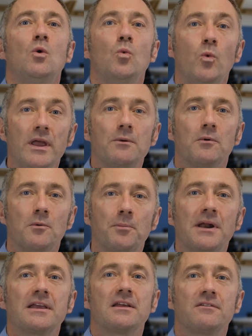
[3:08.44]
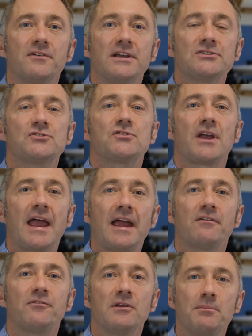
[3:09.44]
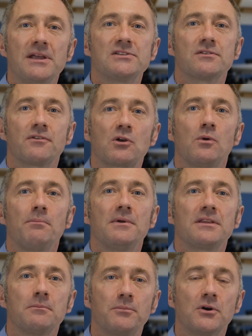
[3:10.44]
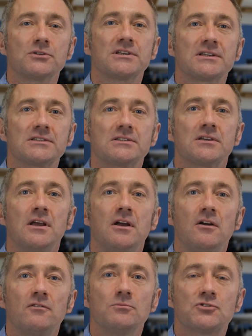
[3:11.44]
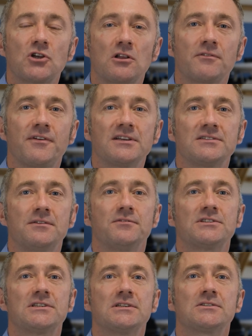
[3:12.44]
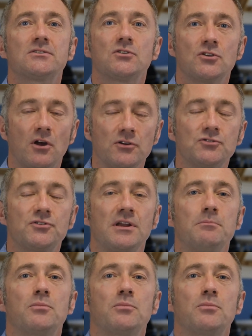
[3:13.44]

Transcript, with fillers: we will bring innovation to every piece of equipment and processes, from solid phase synthesis to downstream